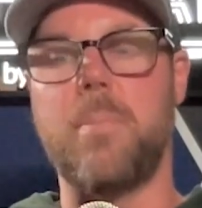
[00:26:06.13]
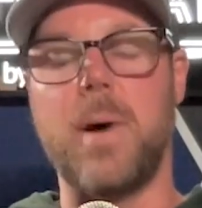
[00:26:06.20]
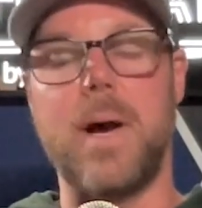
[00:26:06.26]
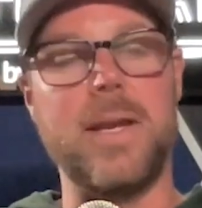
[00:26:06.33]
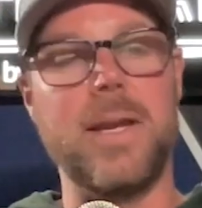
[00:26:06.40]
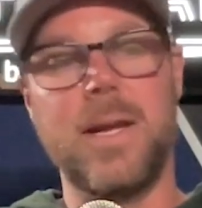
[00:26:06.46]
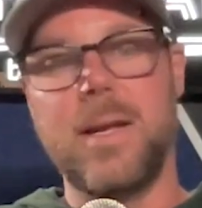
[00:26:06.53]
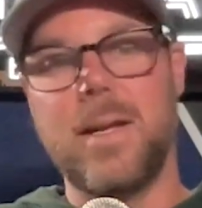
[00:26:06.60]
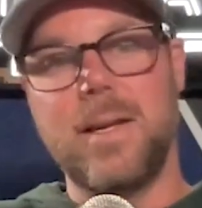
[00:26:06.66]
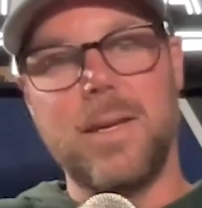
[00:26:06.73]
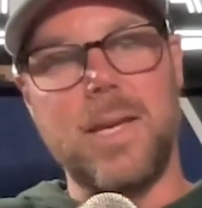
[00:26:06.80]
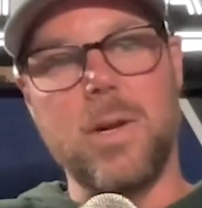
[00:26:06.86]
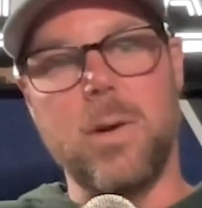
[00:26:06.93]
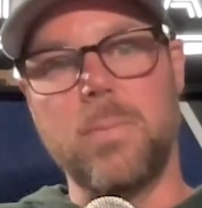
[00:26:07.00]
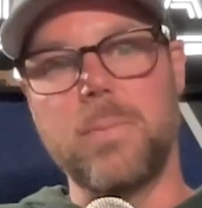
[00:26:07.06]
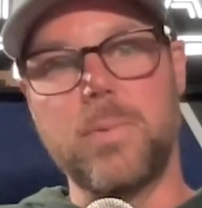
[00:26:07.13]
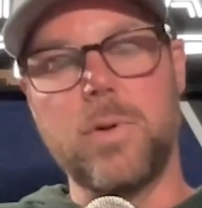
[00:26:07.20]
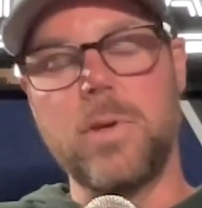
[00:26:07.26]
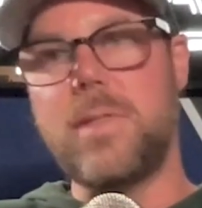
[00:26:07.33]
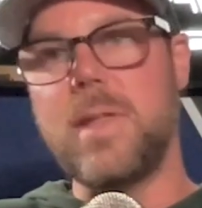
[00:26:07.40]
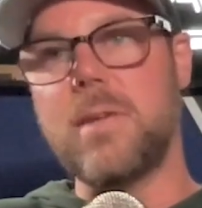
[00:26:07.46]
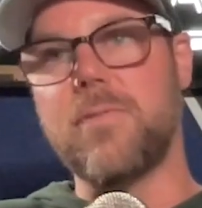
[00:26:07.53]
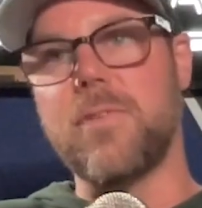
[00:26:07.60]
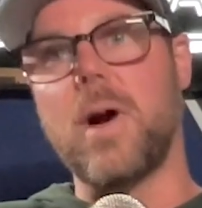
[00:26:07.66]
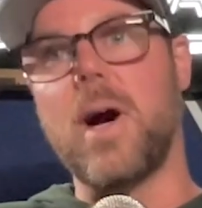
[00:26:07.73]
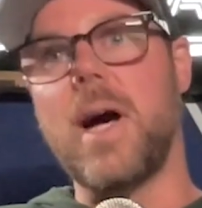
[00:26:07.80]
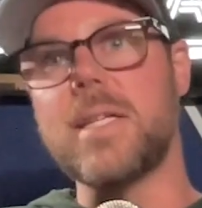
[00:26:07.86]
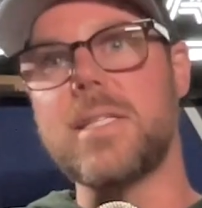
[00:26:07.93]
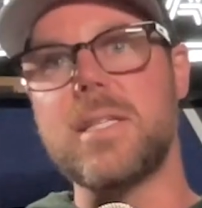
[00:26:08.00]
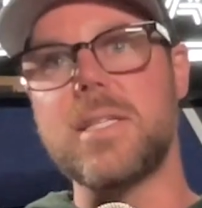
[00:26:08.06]
But, you know, good thing for
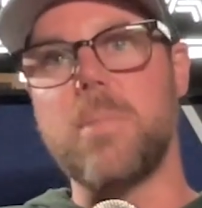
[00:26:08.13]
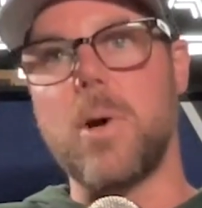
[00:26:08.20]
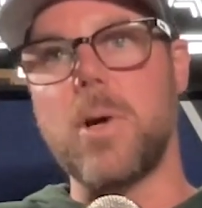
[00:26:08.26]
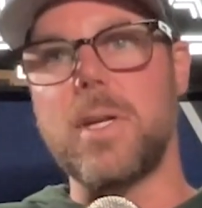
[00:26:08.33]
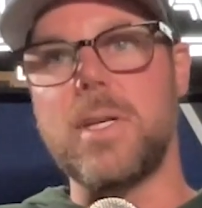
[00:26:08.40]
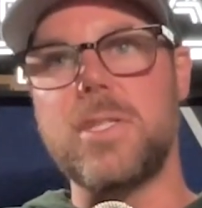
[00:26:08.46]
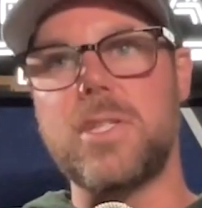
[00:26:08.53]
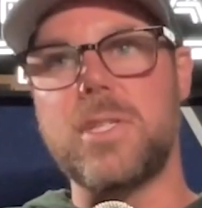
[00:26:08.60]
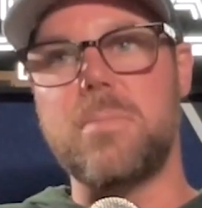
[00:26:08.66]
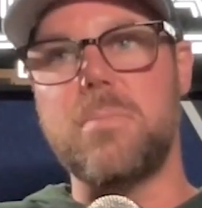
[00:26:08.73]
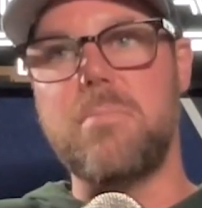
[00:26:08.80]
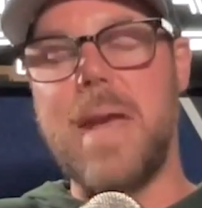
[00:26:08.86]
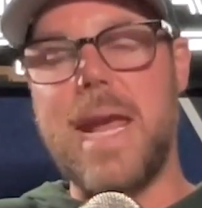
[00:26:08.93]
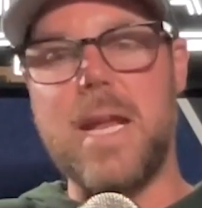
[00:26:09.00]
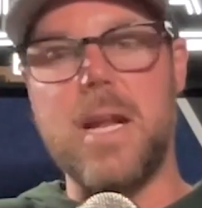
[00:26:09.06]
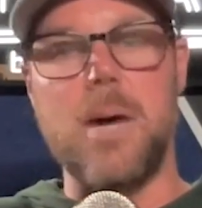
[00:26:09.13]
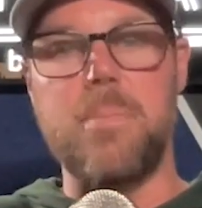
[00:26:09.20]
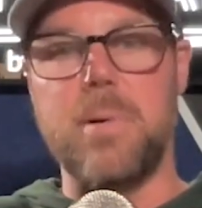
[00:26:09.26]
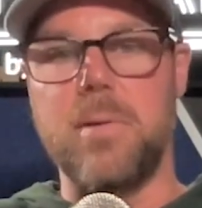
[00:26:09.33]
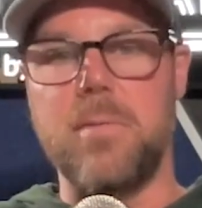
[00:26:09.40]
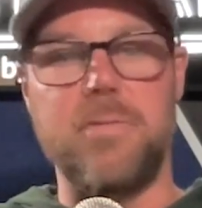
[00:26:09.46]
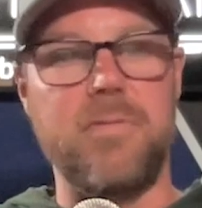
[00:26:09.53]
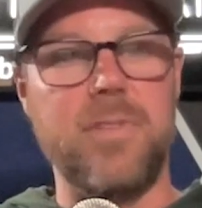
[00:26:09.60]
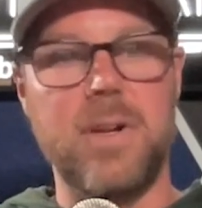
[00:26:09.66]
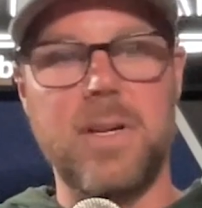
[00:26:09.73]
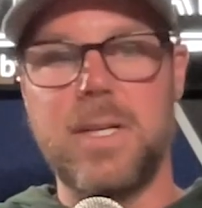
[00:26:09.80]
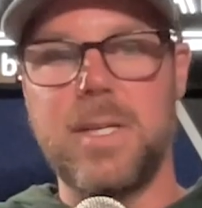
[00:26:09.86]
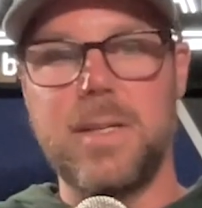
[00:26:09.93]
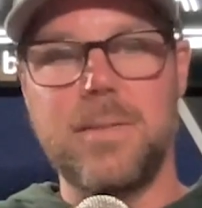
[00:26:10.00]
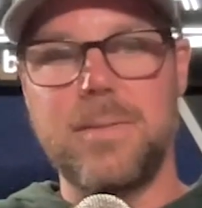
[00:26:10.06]
us, this market is just made up of
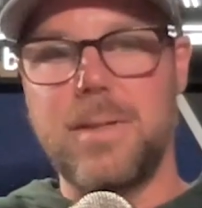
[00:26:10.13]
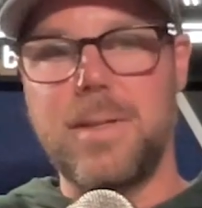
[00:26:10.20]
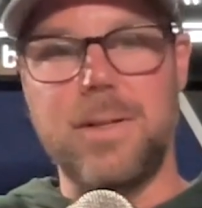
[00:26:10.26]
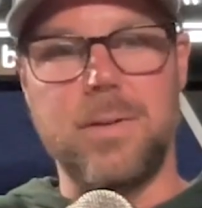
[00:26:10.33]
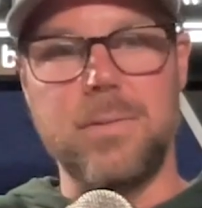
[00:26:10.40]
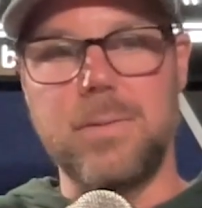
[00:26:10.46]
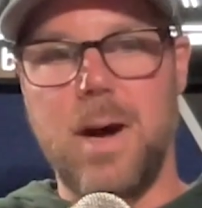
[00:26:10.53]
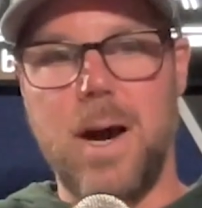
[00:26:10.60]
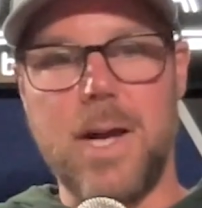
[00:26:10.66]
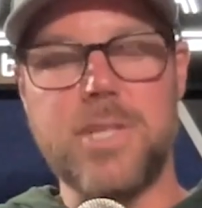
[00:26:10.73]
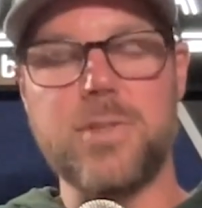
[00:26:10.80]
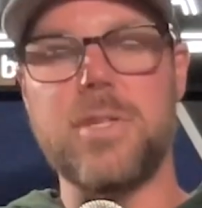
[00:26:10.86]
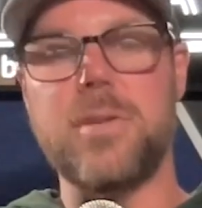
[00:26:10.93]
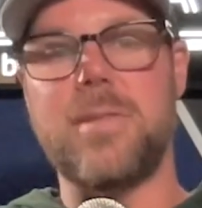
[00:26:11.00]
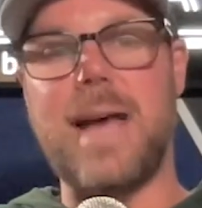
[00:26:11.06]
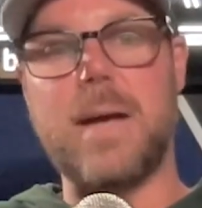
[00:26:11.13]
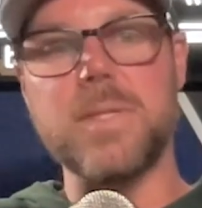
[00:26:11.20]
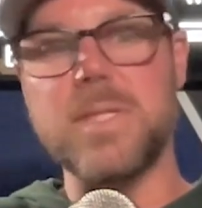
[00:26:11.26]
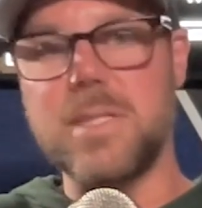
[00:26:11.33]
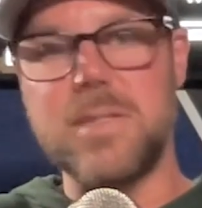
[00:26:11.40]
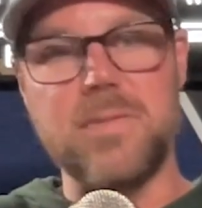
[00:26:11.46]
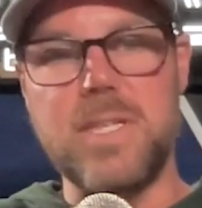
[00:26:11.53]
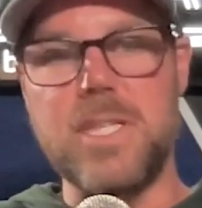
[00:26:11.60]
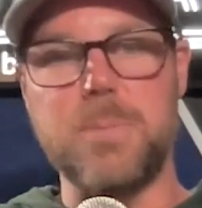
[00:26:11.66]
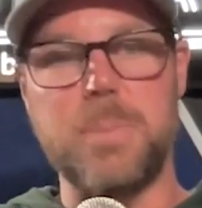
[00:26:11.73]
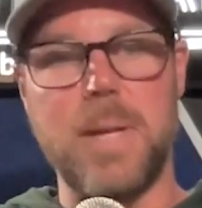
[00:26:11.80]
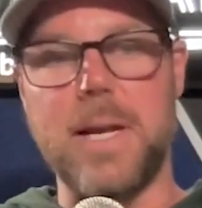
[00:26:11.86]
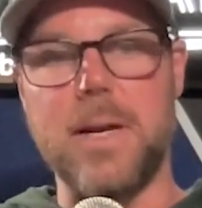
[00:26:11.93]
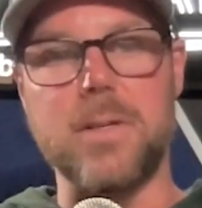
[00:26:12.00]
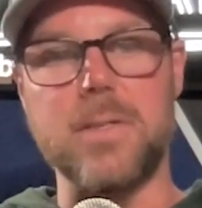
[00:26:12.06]
you know hundreds of thousands of niche
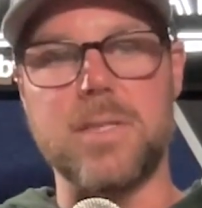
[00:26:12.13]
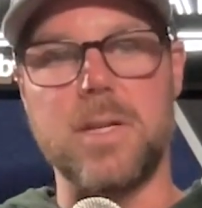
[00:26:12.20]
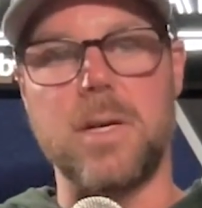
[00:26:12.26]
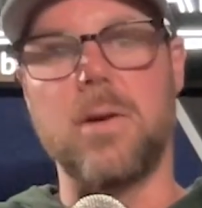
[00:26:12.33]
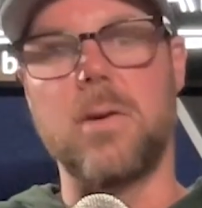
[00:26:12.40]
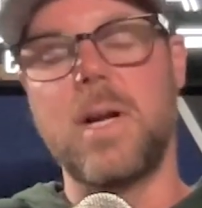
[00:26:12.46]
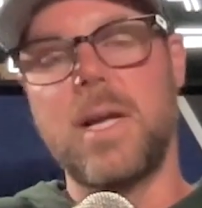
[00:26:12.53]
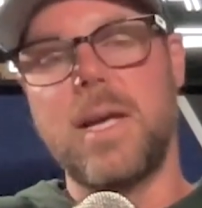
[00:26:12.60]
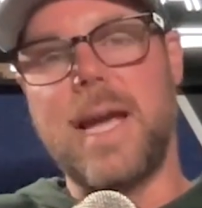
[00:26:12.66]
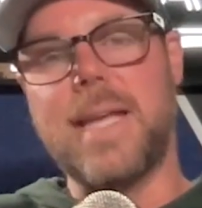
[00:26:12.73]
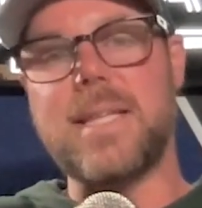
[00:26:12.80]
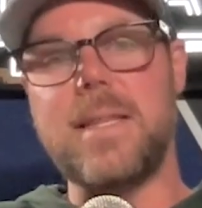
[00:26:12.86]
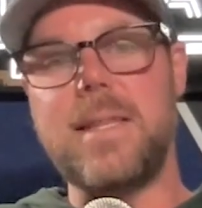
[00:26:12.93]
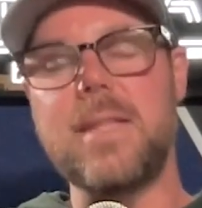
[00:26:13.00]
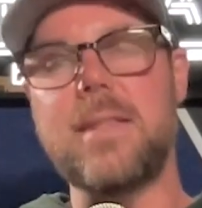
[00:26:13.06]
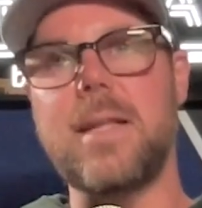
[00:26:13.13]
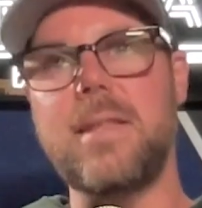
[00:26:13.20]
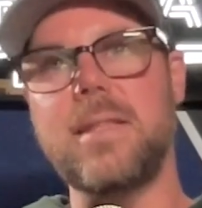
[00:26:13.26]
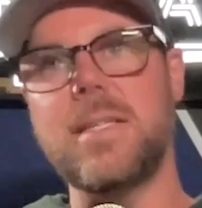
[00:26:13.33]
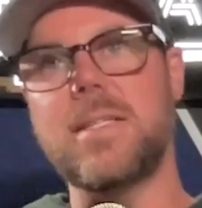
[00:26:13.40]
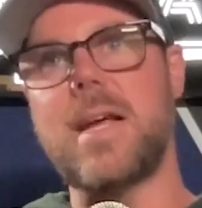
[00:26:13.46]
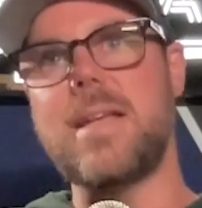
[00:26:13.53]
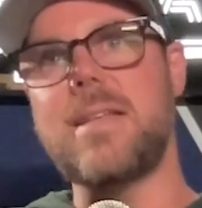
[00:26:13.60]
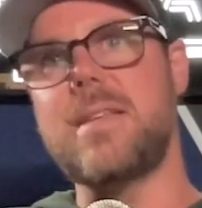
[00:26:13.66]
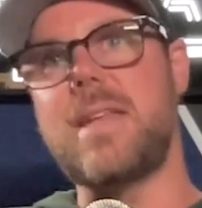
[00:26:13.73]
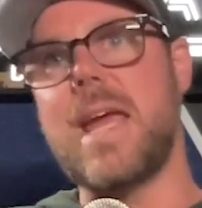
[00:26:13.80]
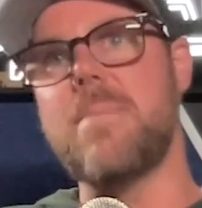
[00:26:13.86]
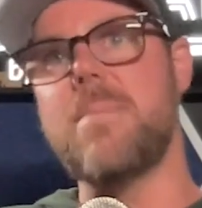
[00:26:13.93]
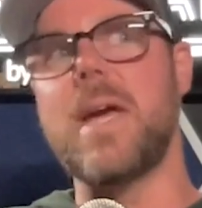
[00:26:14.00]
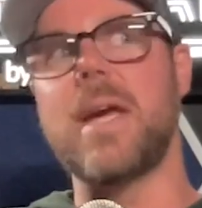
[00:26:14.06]
players so it's i think i think the
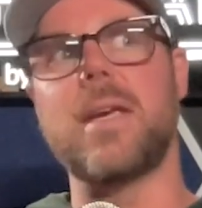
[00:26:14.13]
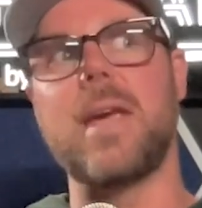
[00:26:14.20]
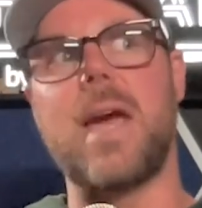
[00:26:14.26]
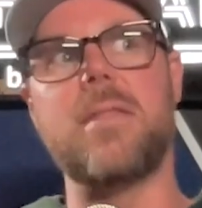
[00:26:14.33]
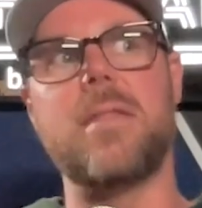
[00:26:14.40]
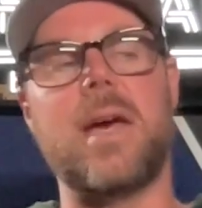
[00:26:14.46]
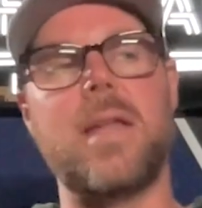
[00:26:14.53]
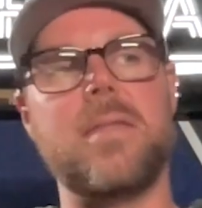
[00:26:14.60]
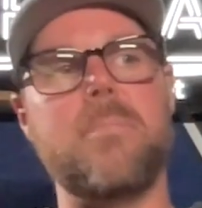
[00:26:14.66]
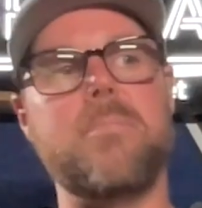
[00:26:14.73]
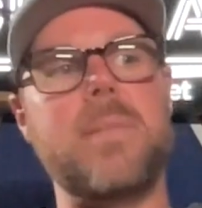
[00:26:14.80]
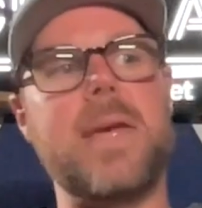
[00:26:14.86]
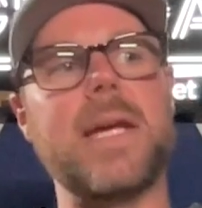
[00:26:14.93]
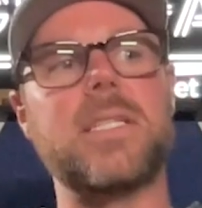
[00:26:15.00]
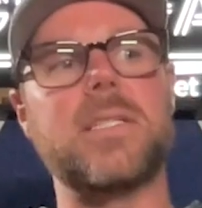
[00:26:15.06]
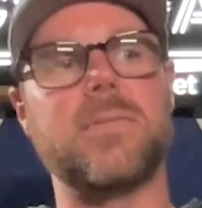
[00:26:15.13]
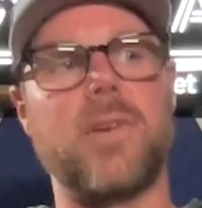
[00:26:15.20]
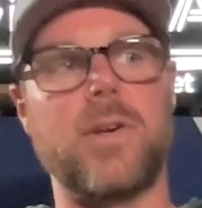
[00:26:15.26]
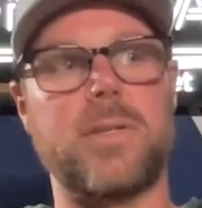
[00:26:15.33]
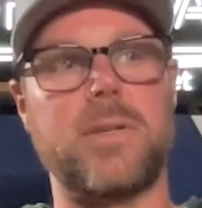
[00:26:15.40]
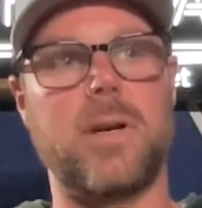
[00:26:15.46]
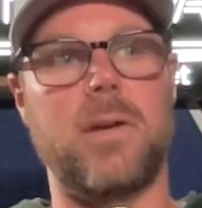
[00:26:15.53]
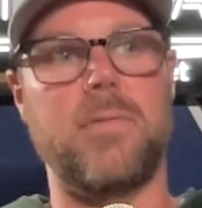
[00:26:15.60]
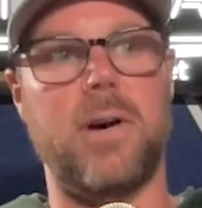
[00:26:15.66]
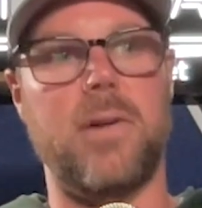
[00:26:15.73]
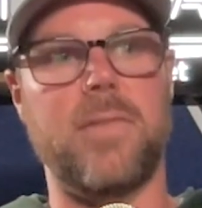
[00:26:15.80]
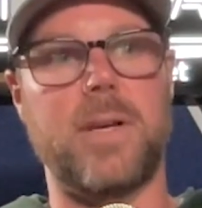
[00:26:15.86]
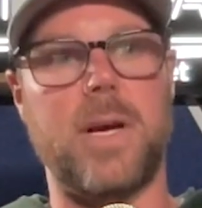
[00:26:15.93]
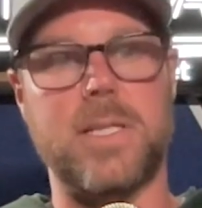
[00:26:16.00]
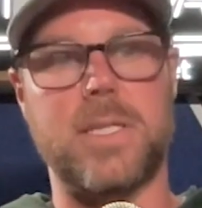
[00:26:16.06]
dynamic and the and the mix of our of, of
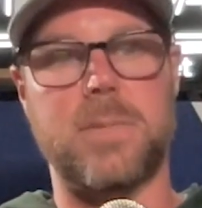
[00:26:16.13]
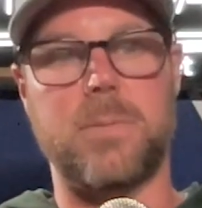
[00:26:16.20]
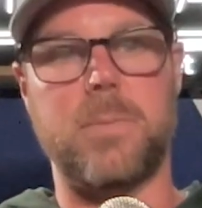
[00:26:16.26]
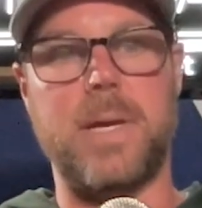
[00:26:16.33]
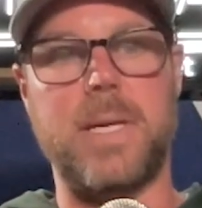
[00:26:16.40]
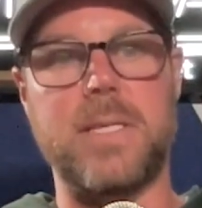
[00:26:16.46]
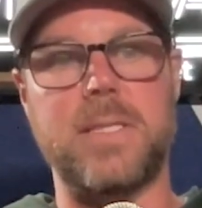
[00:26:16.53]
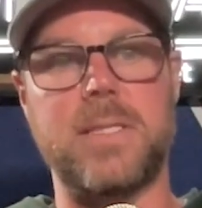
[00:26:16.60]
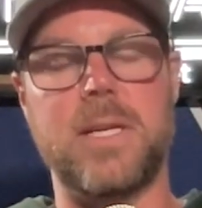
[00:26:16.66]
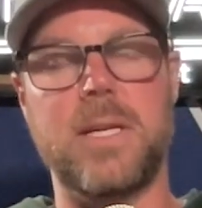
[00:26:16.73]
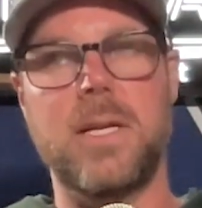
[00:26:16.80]
the customer base